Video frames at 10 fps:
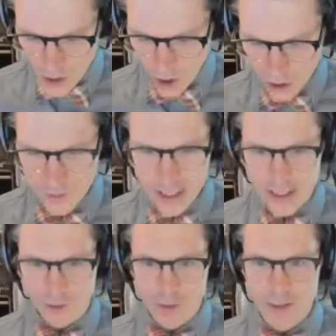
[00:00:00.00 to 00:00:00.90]
all of these
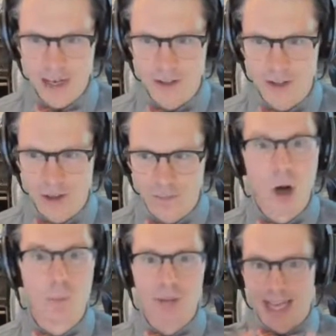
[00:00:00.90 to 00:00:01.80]
different models or
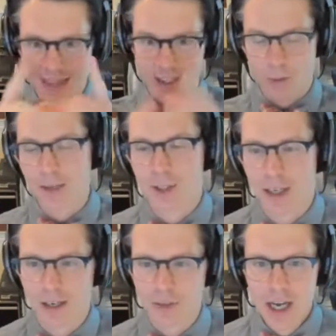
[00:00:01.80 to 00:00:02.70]
MobileNet. That's what I was
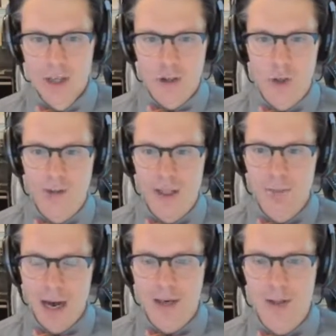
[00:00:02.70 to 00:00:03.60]
thinking of. So you have these
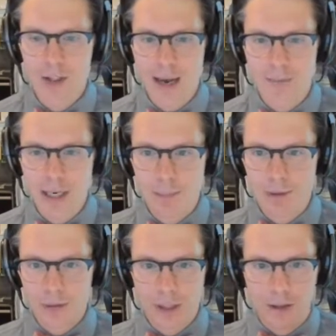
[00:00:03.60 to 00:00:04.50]
mm-hmm. models, and
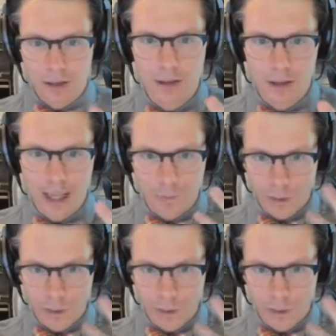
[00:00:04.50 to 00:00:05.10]
people like